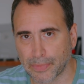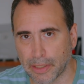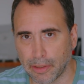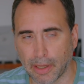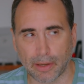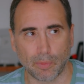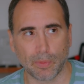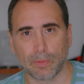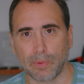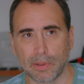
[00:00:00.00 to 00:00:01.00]
and you're like,
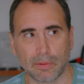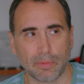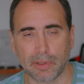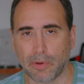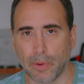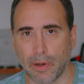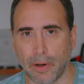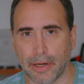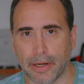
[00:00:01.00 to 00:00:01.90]
what, what's going on